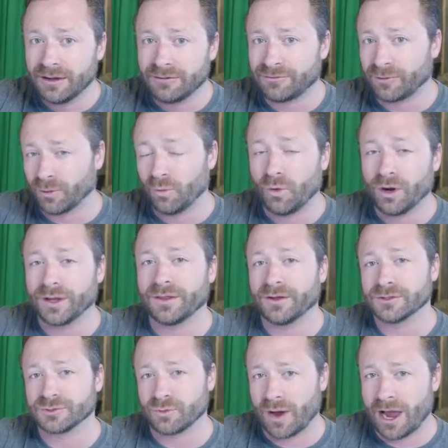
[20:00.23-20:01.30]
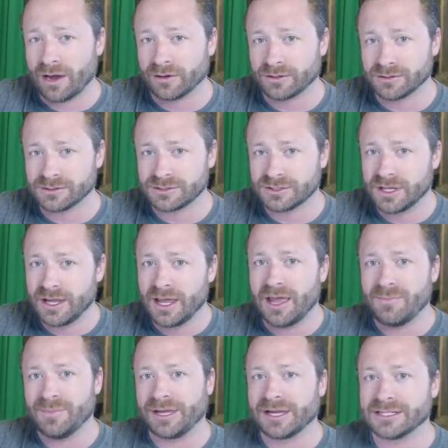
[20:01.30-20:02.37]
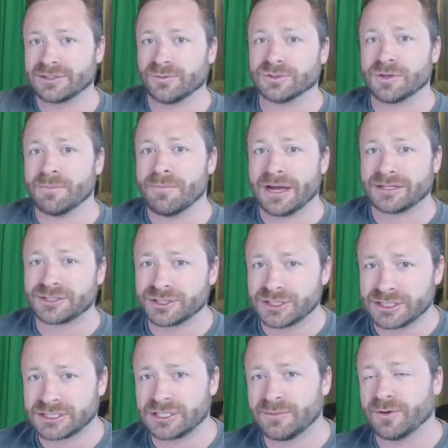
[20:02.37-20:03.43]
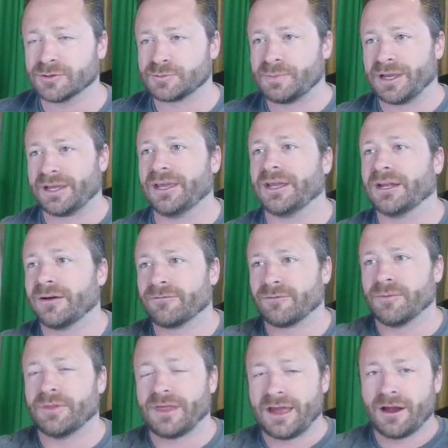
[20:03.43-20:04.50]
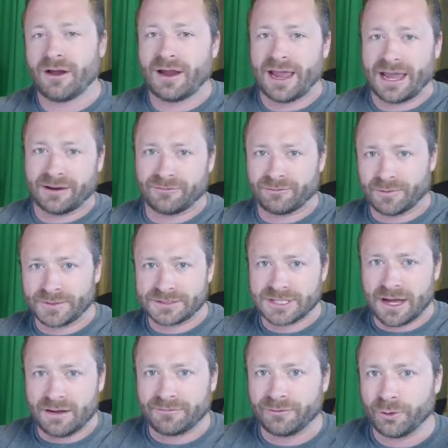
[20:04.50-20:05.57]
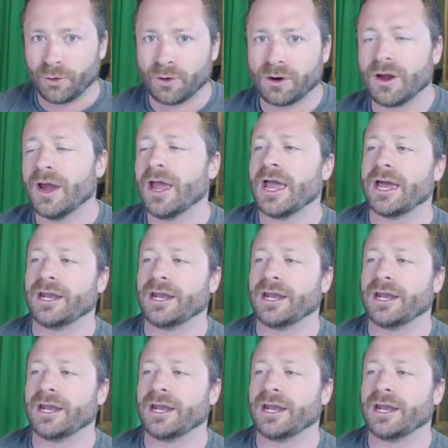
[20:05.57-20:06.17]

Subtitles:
for one of those routers. And because it was a mesh system, it was picking it up from there and from the top floor,